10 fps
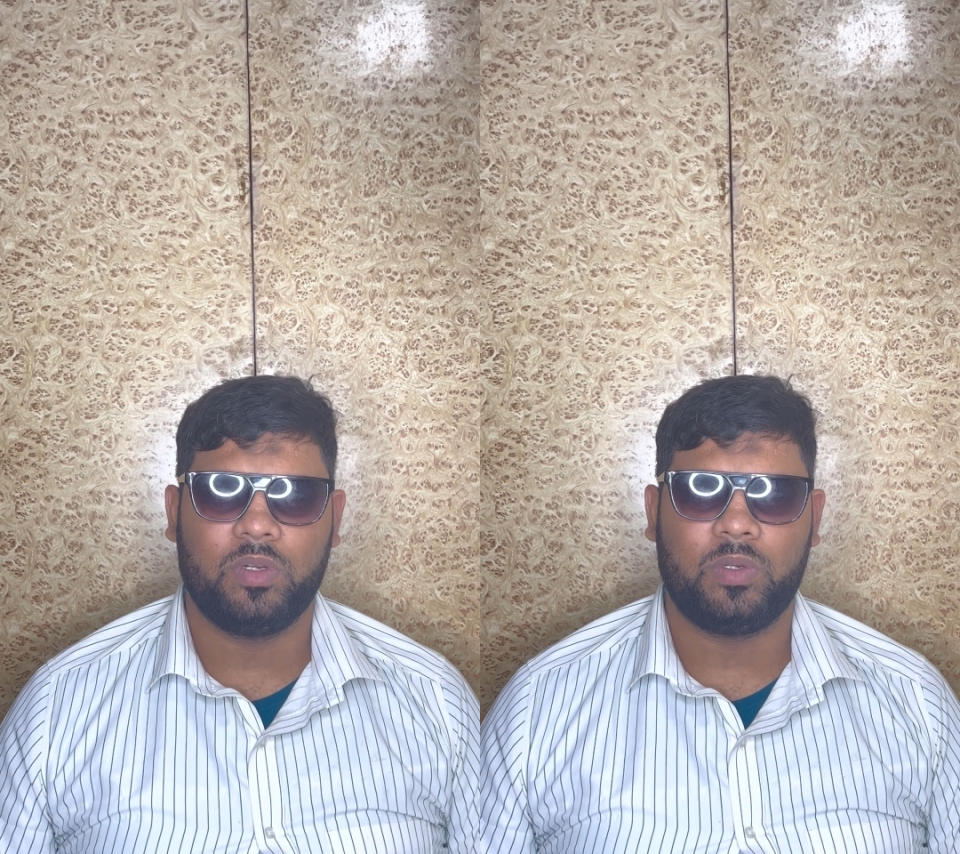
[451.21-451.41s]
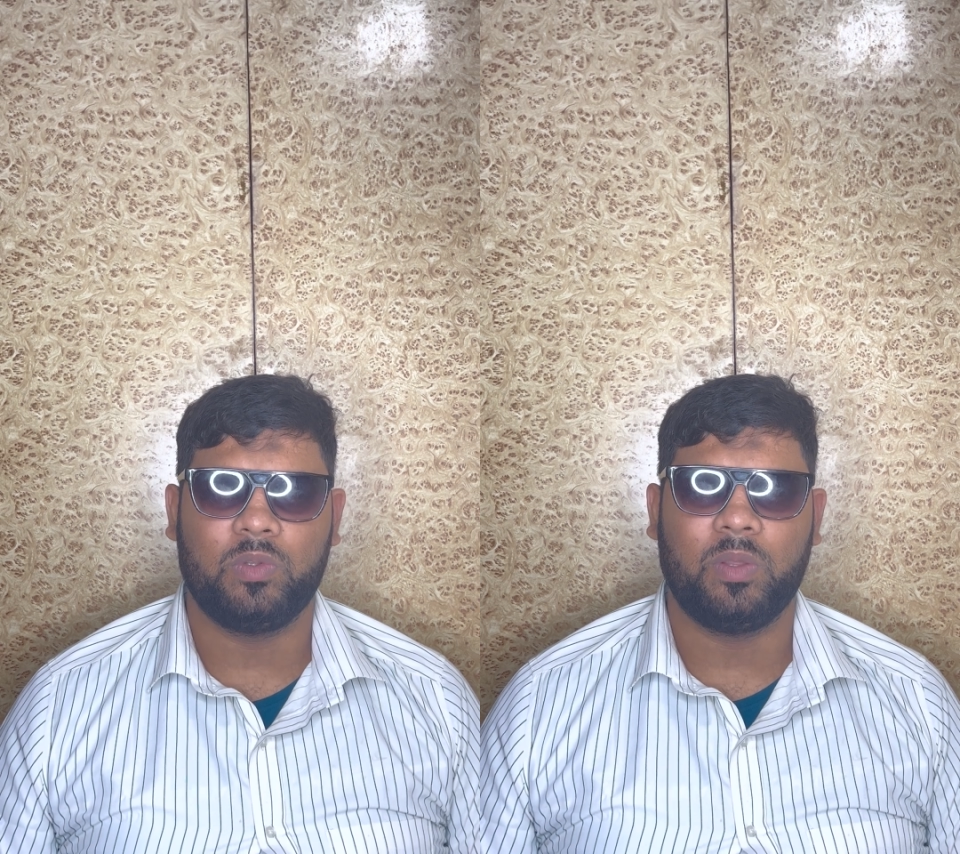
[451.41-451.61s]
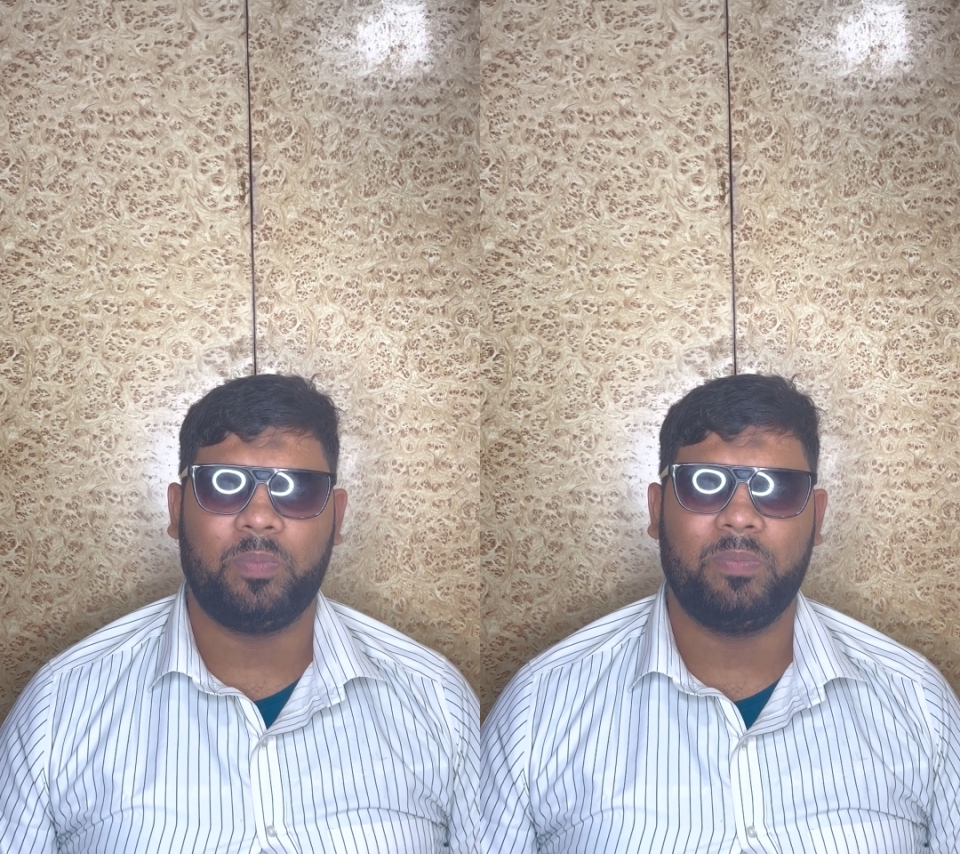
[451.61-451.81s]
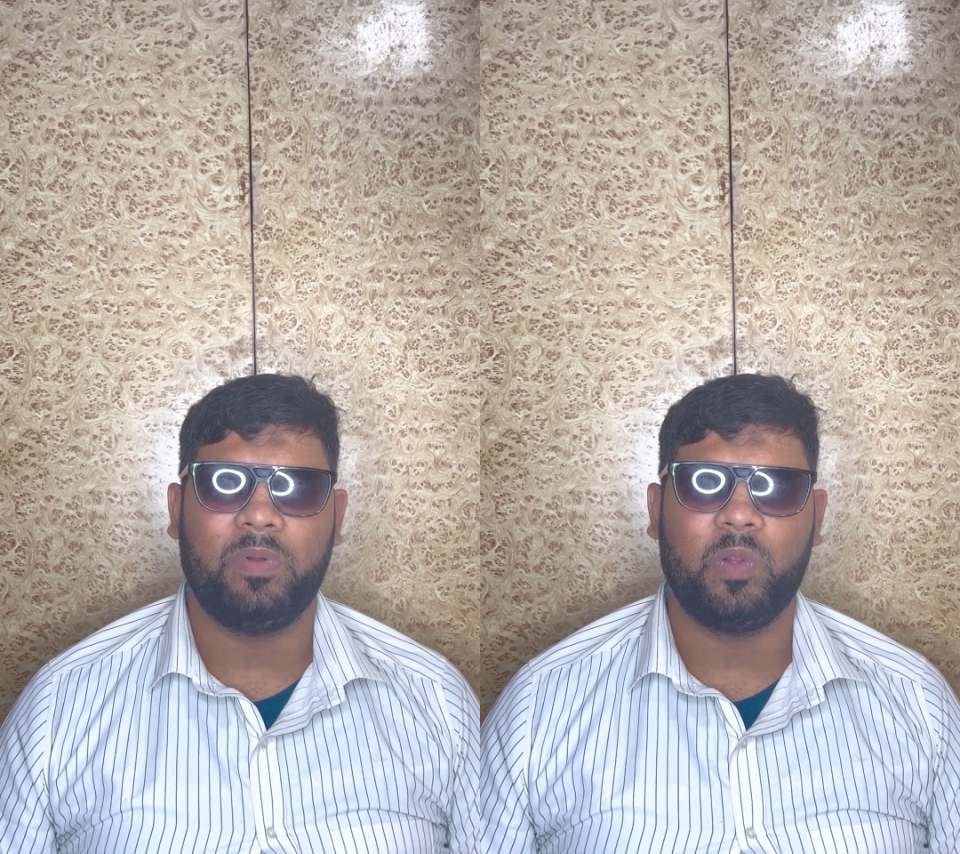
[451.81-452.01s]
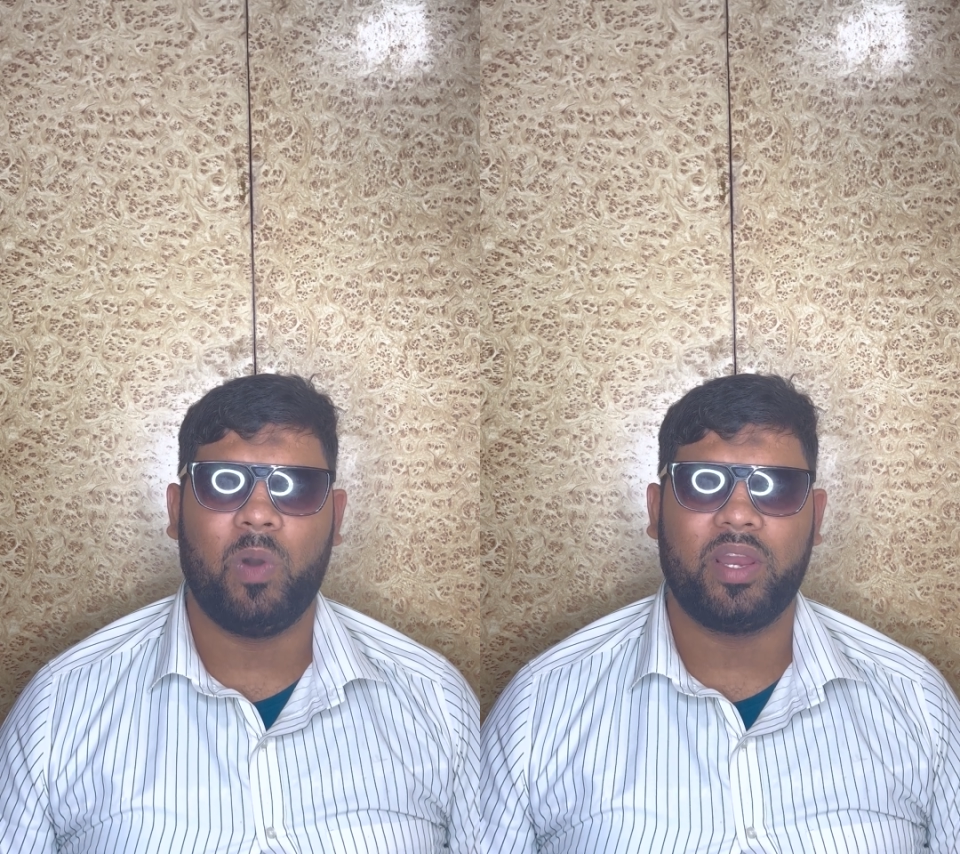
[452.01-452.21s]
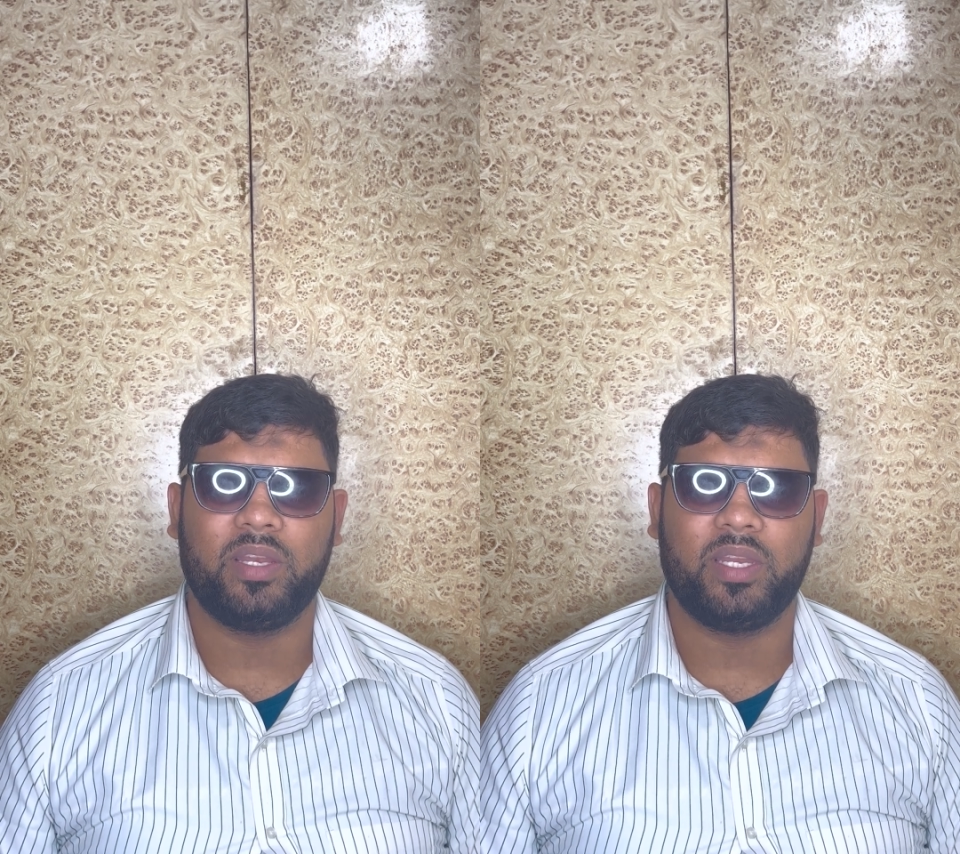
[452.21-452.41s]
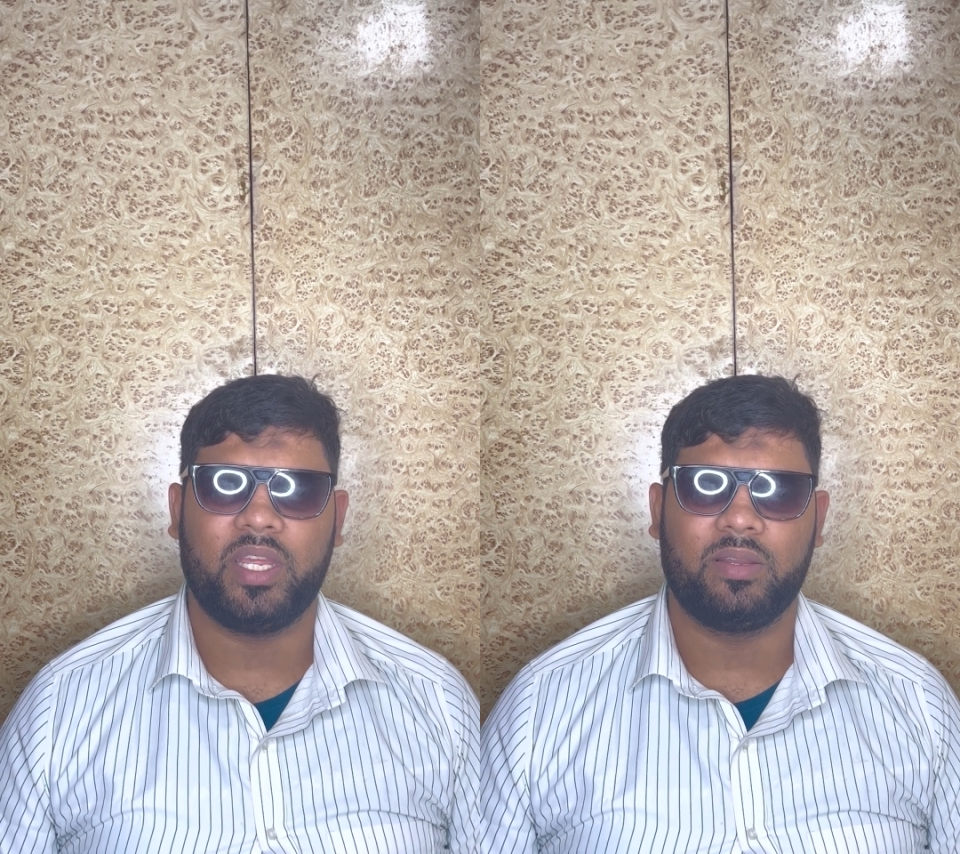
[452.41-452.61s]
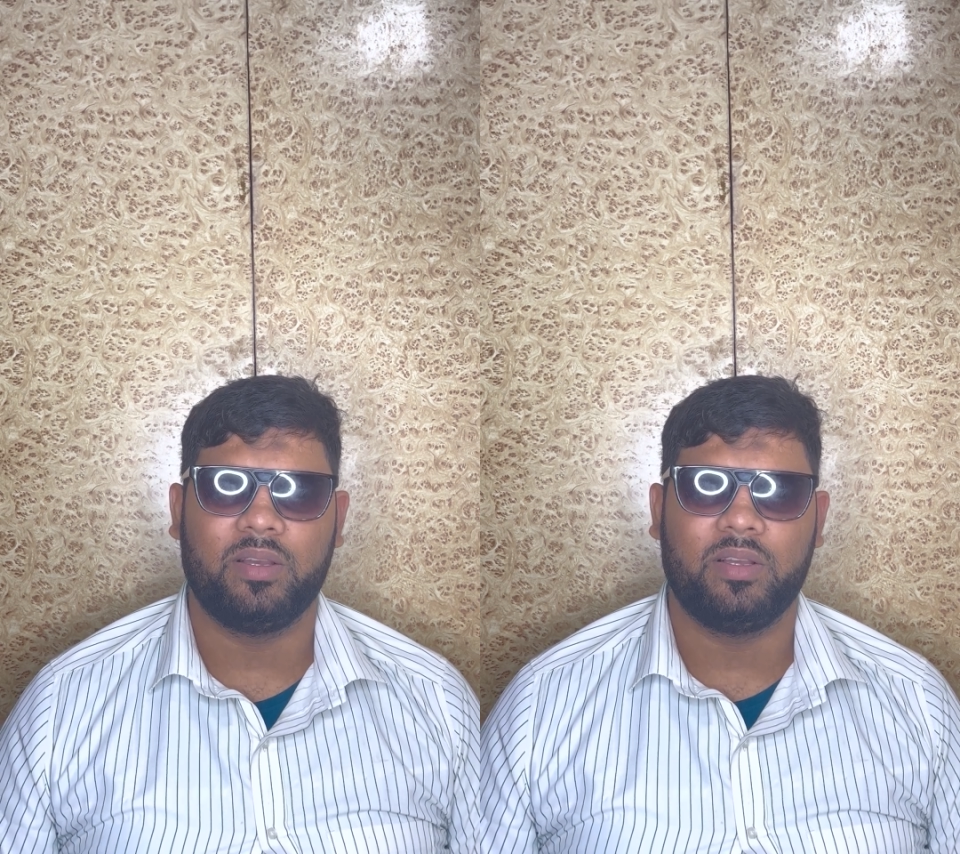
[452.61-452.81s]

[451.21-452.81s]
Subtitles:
to the people who are in need.